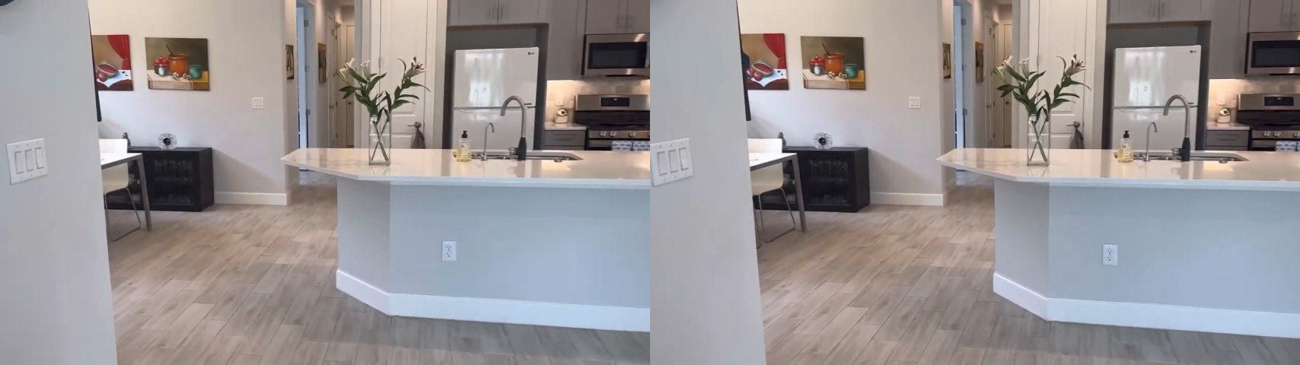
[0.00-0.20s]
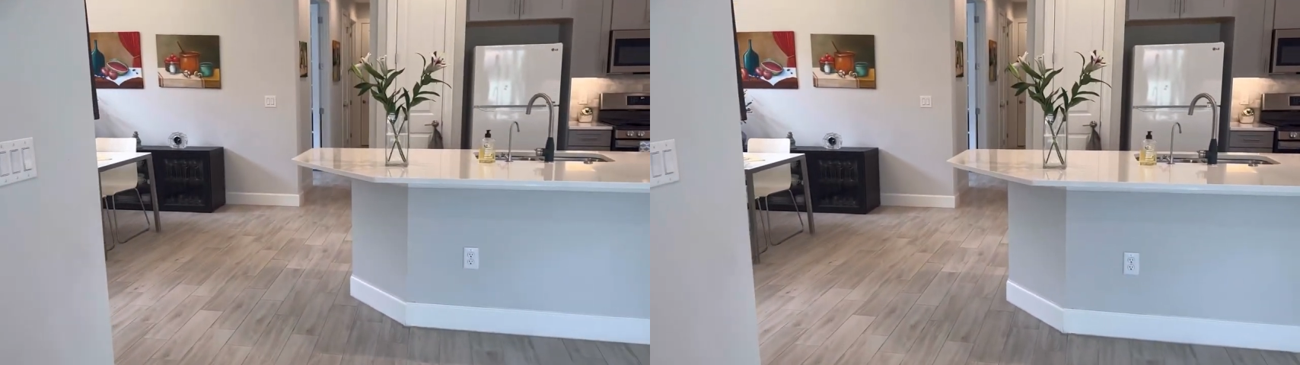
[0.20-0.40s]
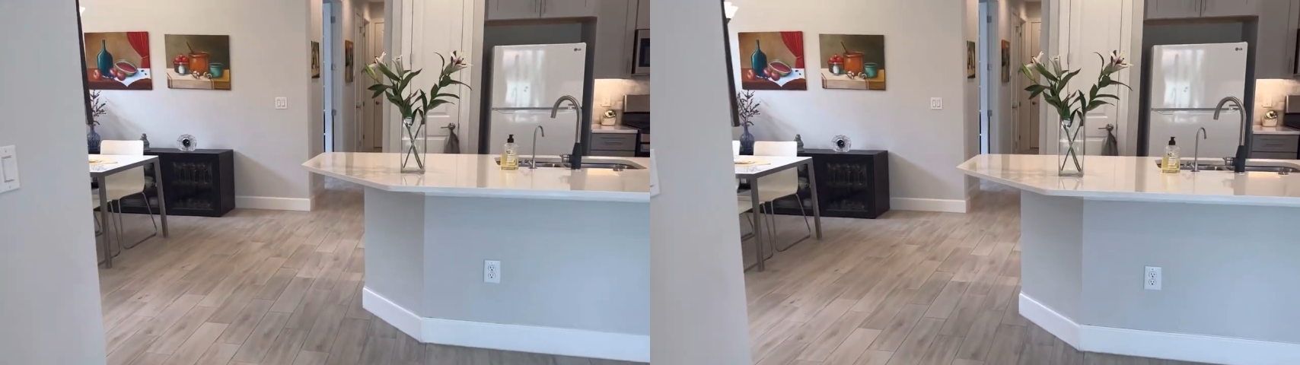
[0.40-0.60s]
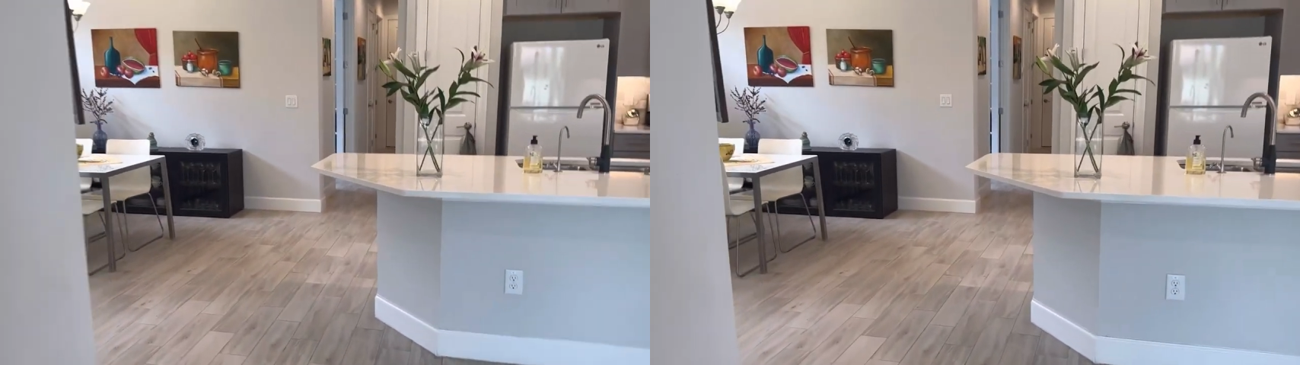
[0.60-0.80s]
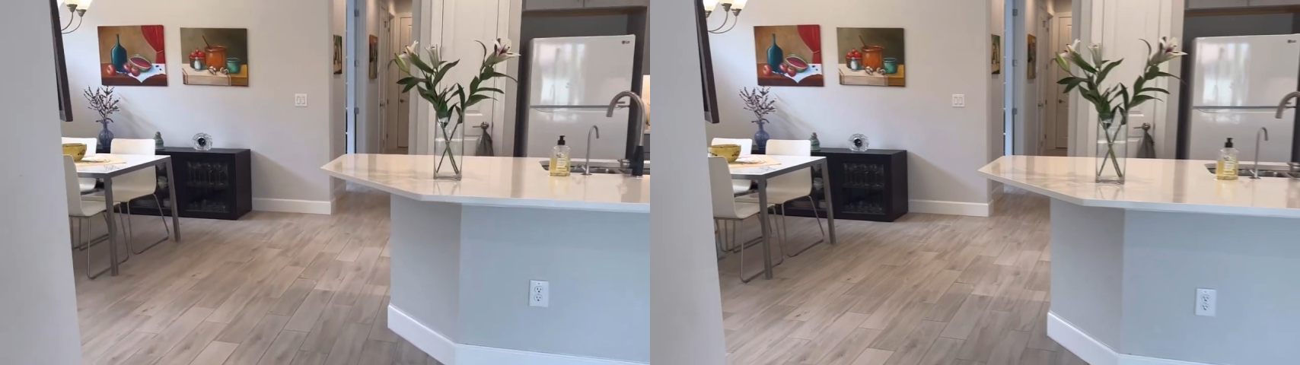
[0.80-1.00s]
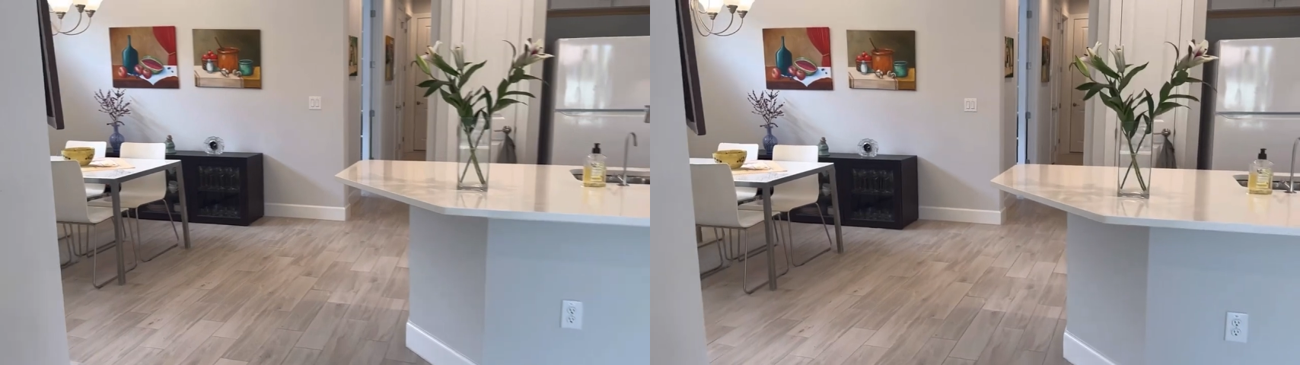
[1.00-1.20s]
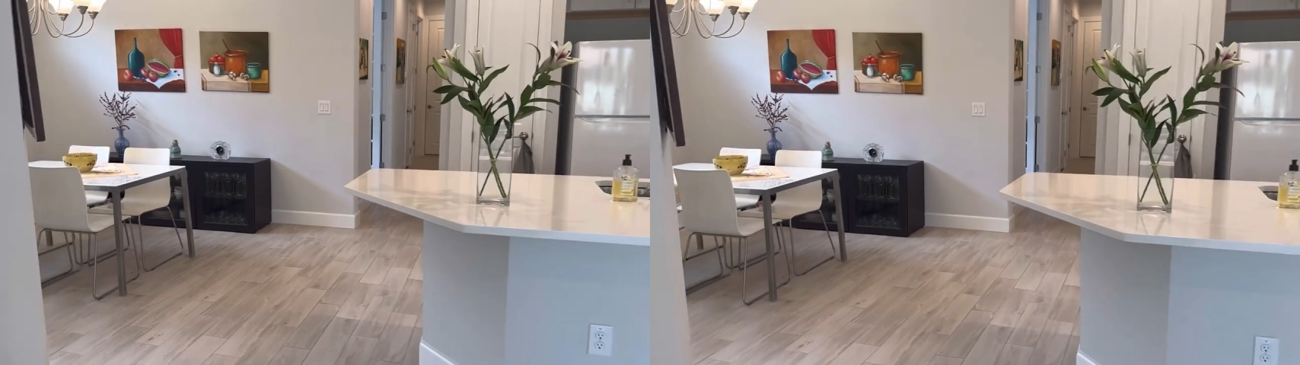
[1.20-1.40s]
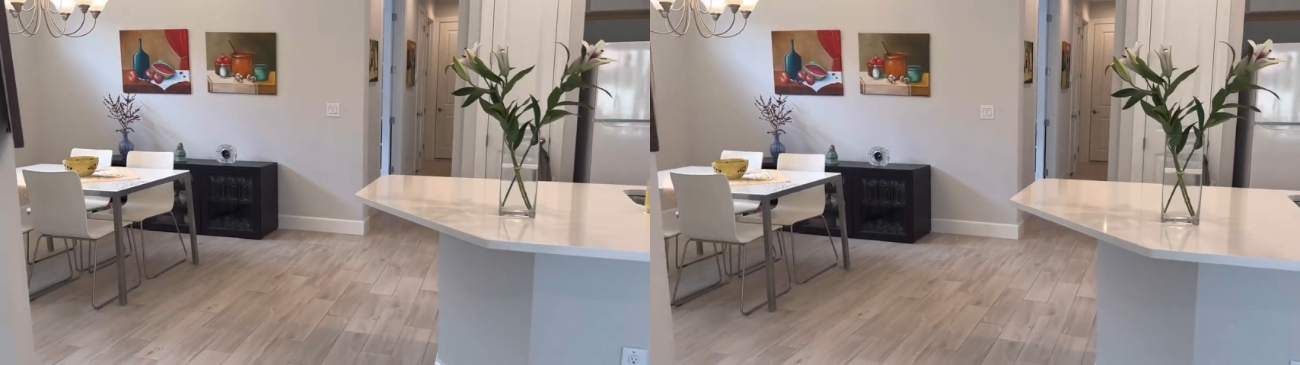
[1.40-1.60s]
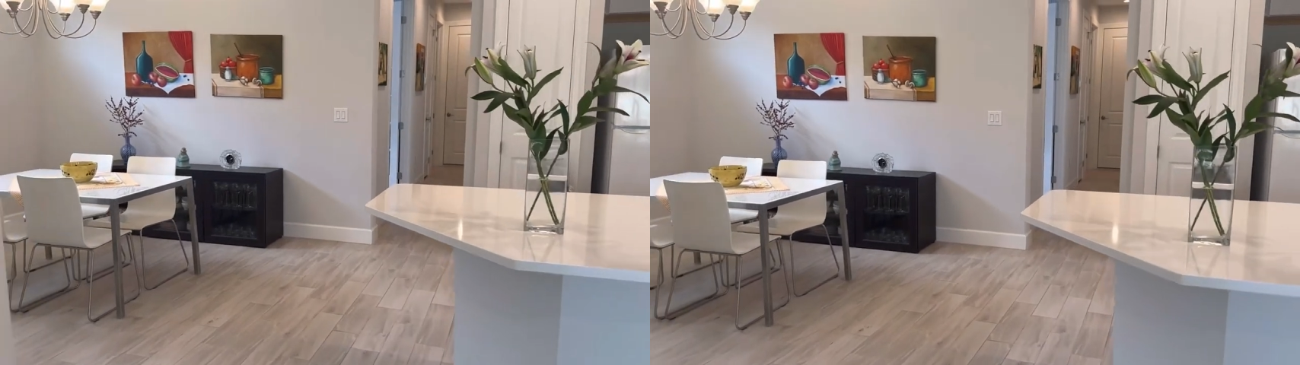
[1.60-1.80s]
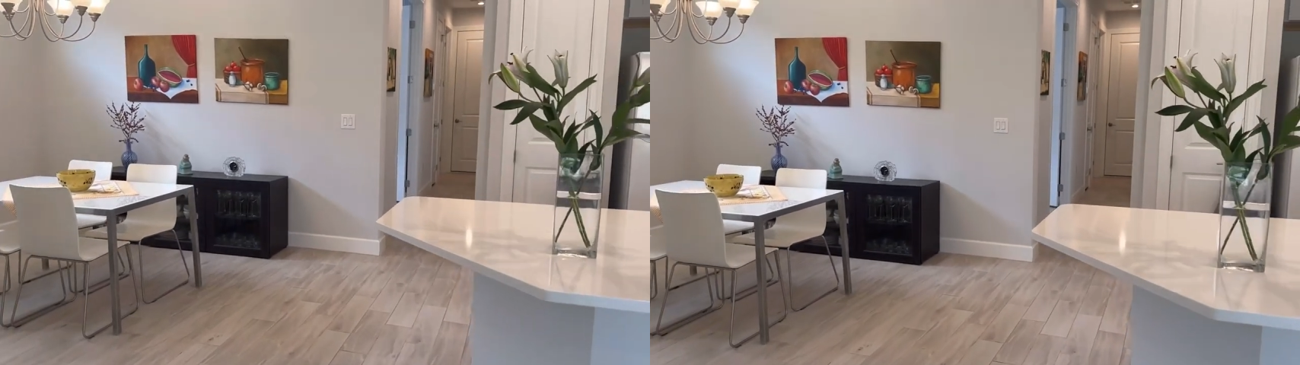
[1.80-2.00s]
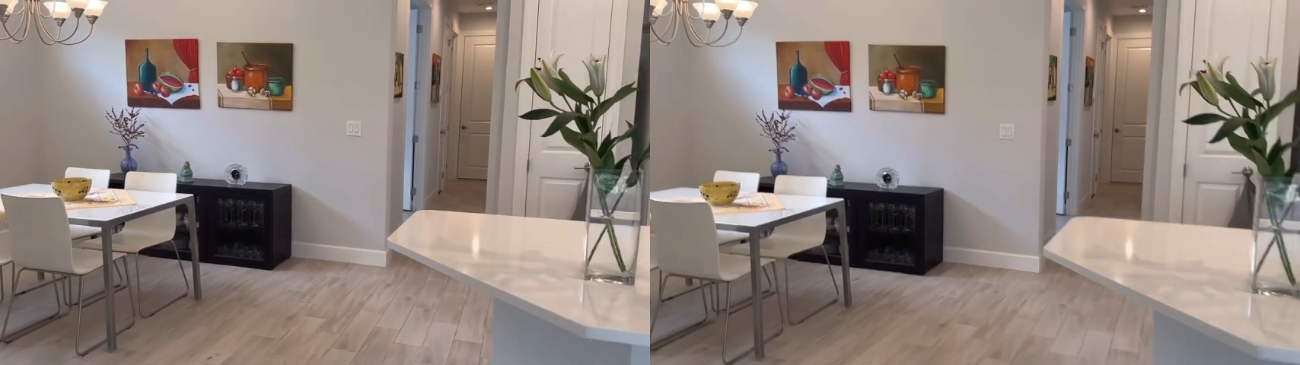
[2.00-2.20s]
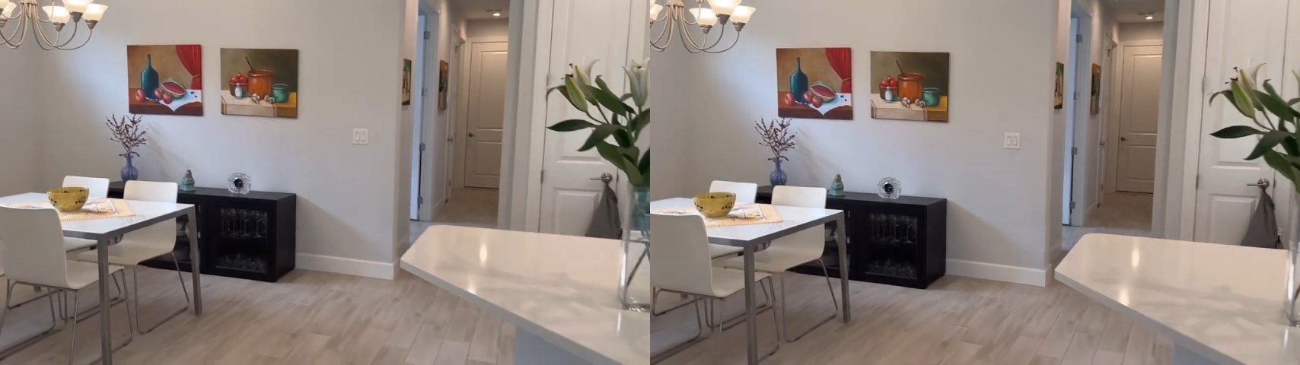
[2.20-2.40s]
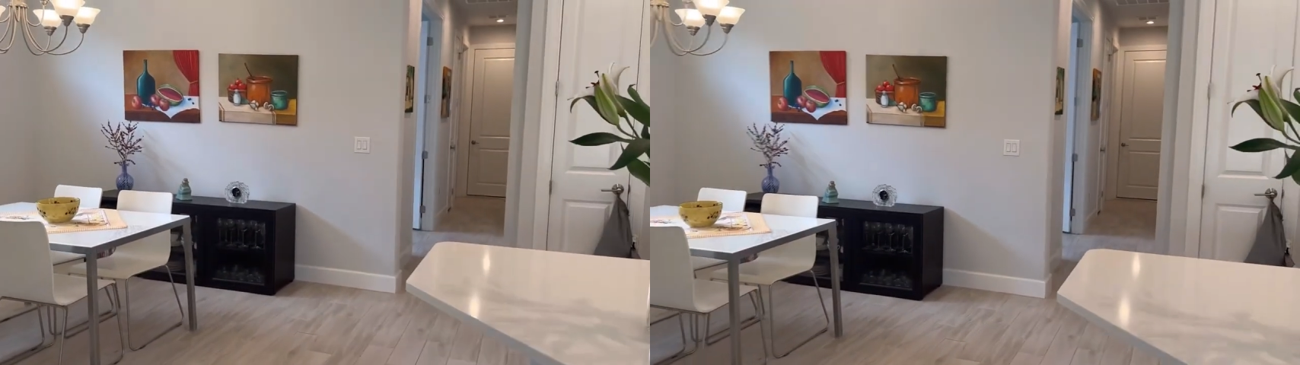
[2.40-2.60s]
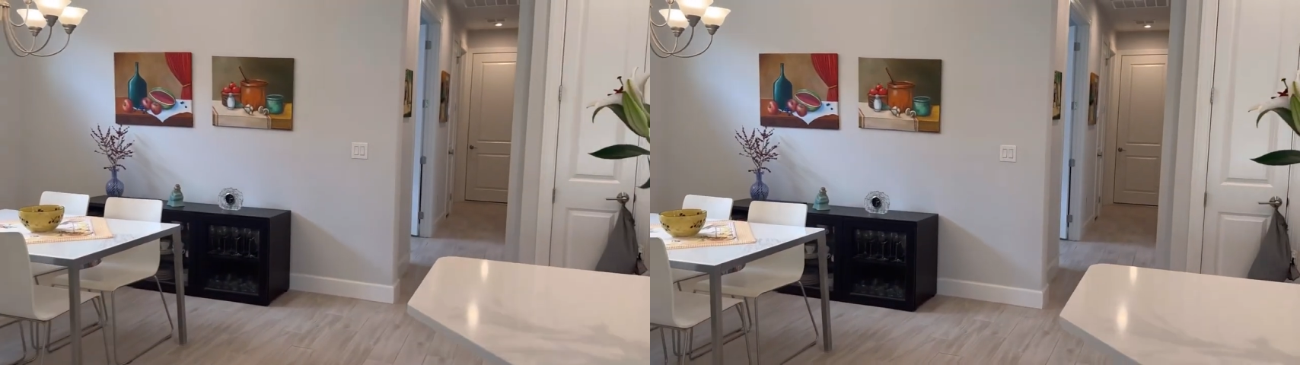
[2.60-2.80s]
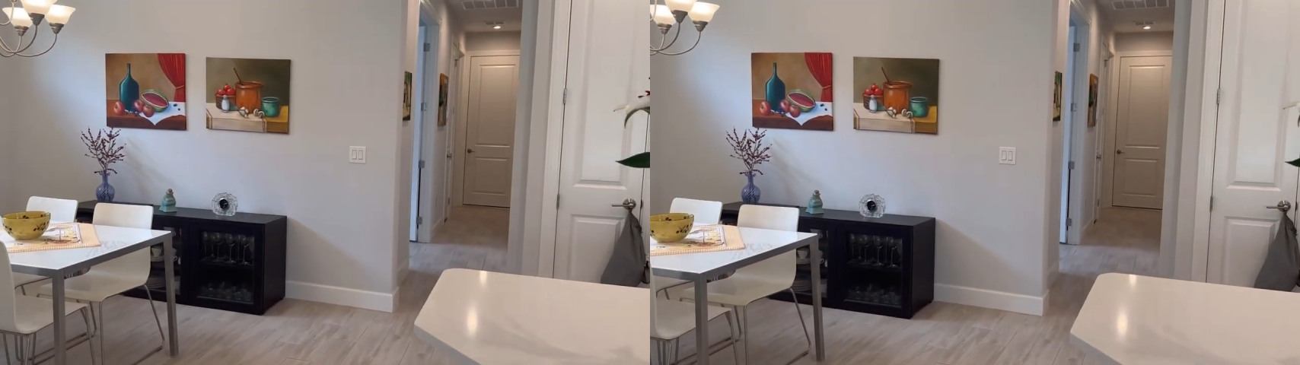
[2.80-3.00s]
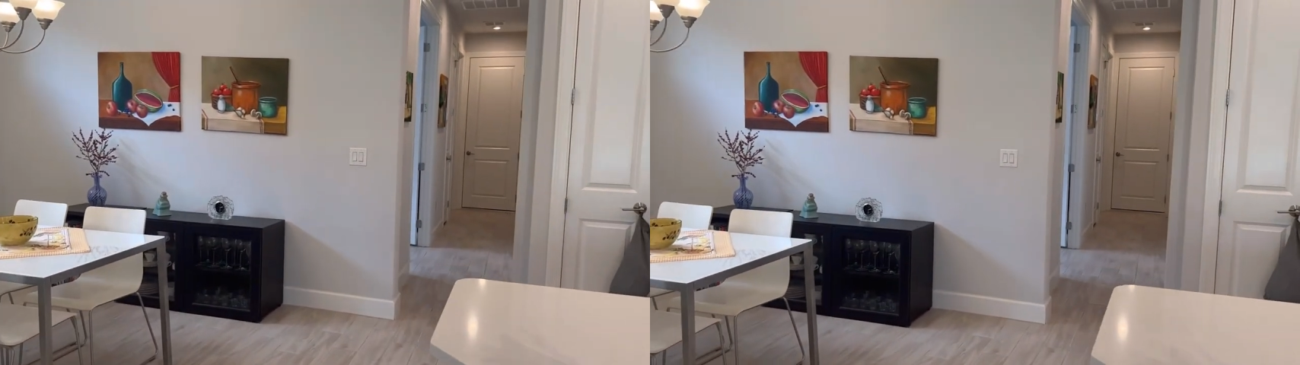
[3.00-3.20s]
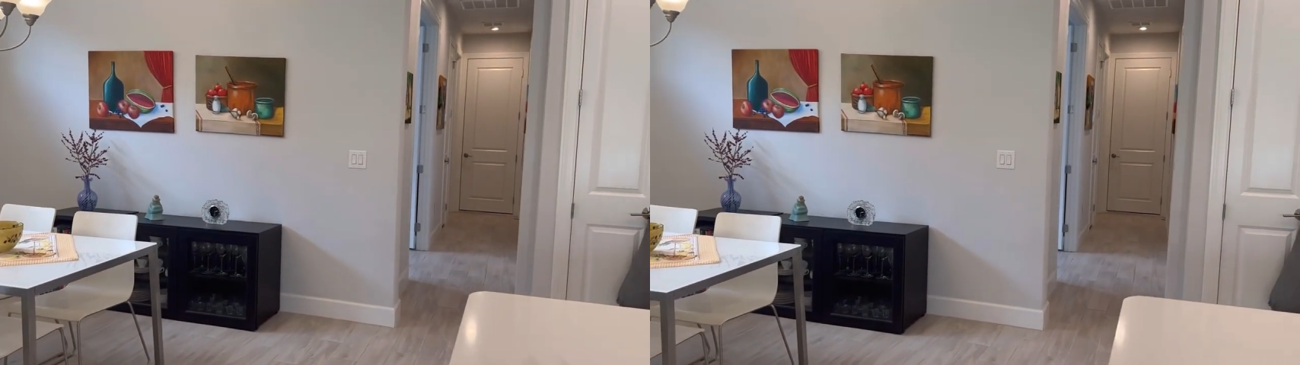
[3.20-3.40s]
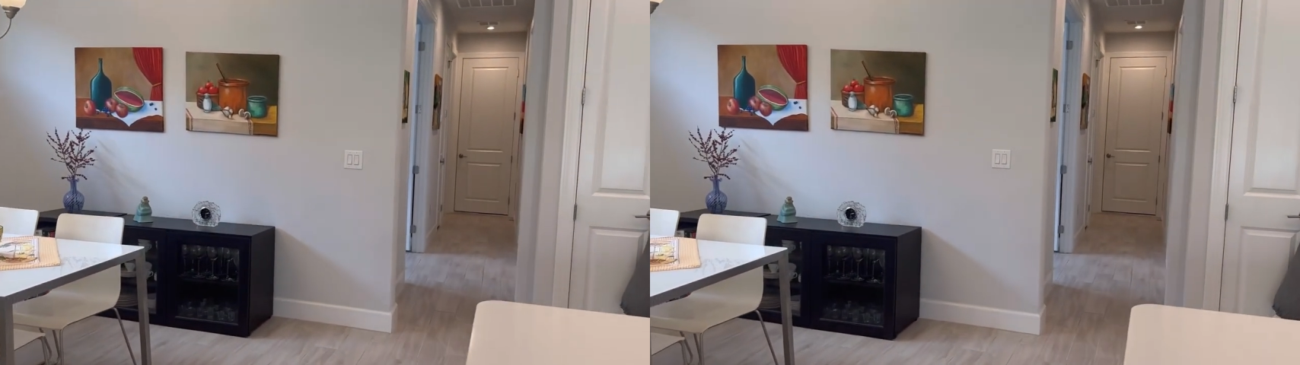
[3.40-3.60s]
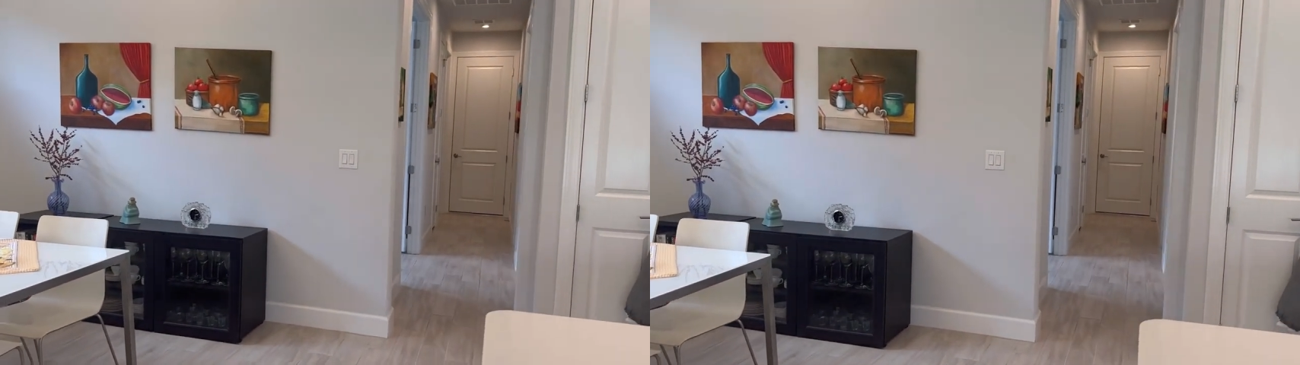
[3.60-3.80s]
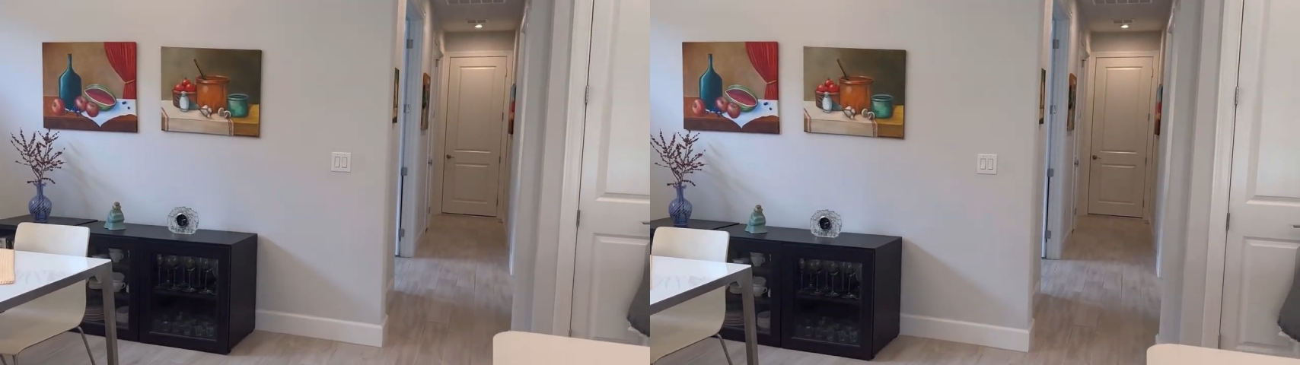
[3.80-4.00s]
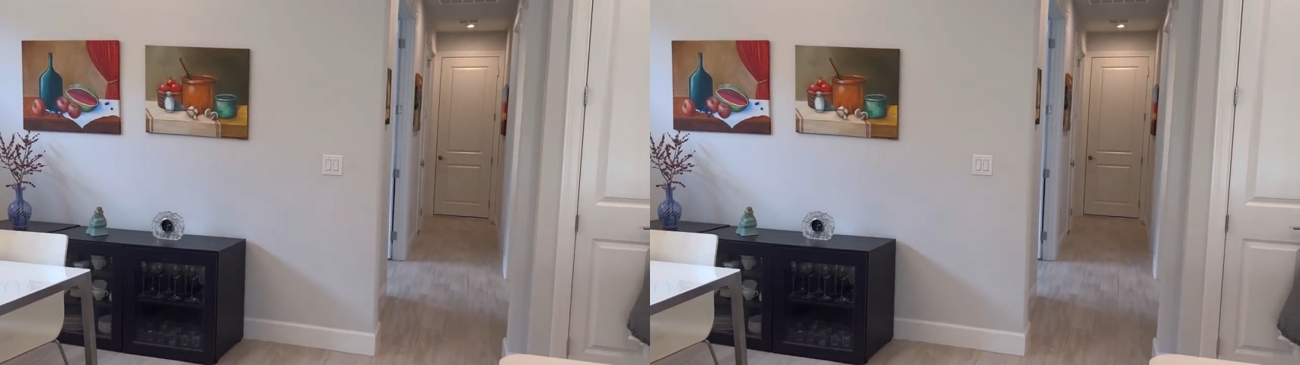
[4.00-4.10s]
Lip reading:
No face is visible, so there are no lips to read.